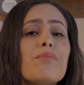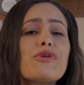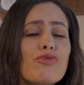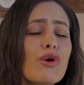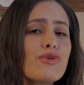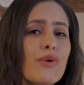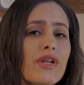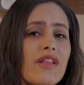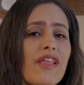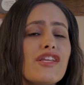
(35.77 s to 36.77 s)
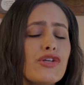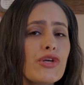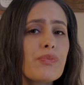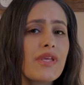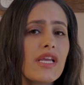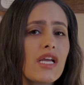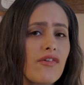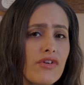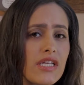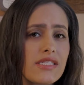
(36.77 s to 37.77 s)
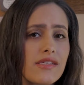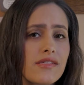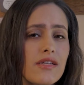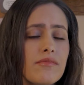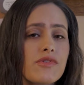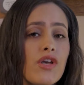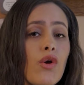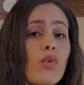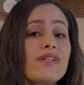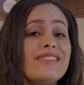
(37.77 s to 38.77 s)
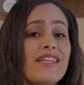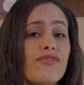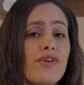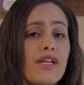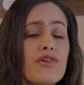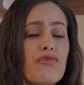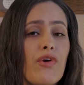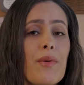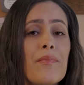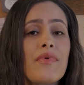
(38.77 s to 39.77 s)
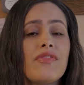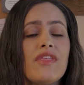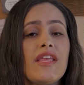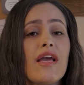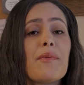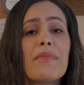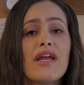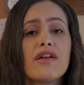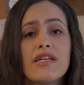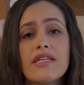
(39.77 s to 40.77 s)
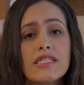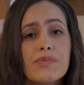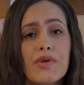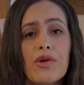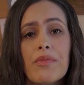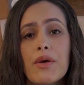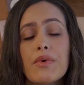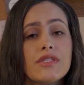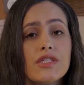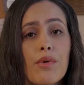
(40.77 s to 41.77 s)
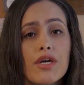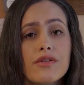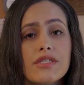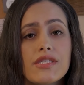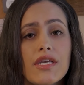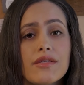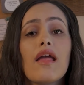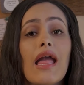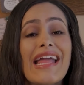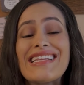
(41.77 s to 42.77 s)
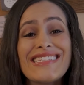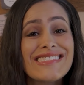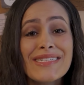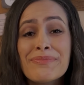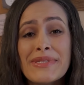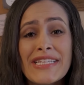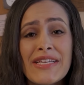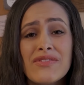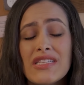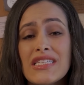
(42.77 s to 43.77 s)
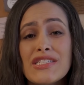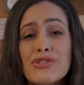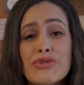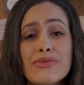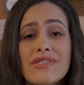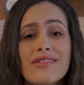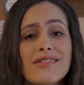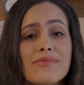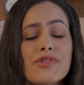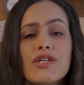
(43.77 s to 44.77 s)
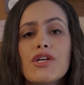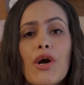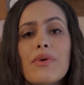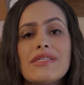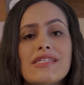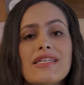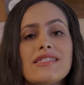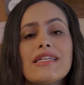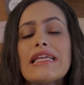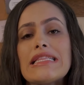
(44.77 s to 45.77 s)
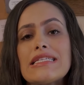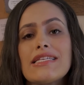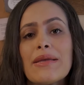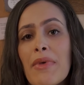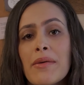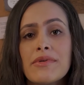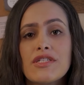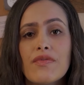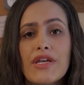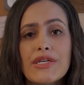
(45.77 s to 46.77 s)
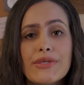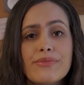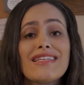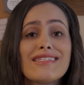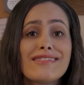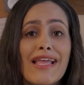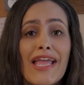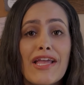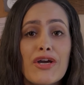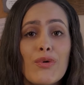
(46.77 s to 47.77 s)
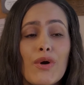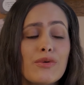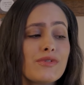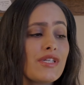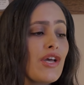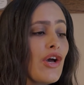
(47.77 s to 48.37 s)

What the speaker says: Monroe noted that European governing systems were different from the American experiment with democracy, and he didn't believe that these two systems could coexist in the same hemisphere, saying, quote,